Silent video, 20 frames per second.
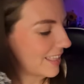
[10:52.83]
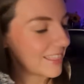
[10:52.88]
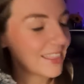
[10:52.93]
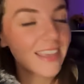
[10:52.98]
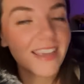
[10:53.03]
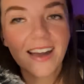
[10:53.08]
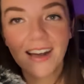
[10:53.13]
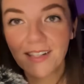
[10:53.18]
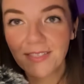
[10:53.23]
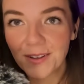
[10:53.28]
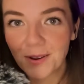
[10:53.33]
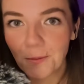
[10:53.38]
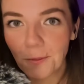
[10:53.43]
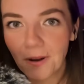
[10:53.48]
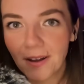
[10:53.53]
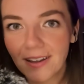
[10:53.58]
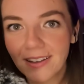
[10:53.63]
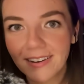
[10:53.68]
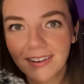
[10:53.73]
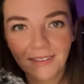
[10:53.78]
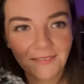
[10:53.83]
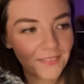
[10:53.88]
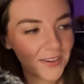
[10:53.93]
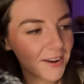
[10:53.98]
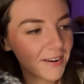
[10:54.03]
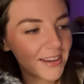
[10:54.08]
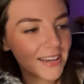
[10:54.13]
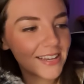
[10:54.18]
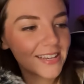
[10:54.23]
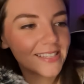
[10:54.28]
The other one,
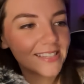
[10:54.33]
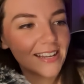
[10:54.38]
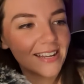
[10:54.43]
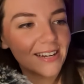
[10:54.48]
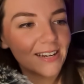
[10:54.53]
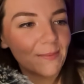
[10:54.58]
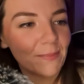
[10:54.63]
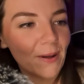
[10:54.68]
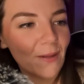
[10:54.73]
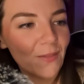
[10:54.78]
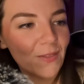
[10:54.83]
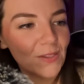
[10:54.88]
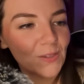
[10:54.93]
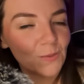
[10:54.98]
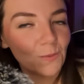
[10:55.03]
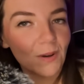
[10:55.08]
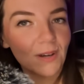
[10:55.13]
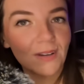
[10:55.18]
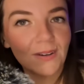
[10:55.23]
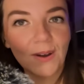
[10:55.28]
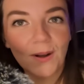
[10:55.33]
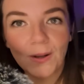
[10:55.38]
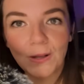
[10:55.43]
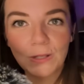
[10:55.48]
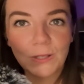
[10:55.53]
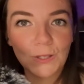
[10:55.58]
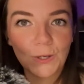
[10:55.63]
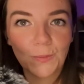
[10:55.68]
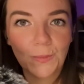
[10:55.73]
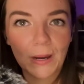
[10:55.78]
very excited about this one,
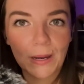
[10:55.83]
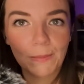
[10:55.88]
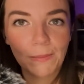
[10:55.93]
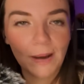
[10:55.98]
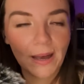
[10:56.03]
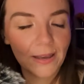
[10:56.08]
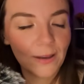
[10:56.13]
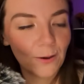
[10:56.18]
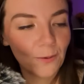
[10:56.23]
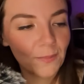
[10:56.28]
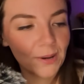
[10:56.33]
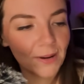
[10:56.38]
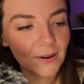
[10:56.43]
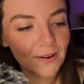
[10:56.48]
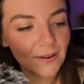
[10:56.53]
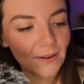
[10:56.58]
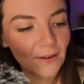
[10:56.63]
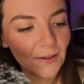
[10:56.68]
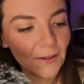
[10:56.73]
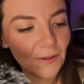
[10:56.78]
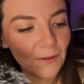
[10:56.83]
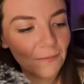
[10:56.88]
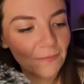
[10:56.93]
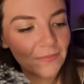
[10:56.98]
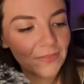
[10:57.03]
also by Biomiracle,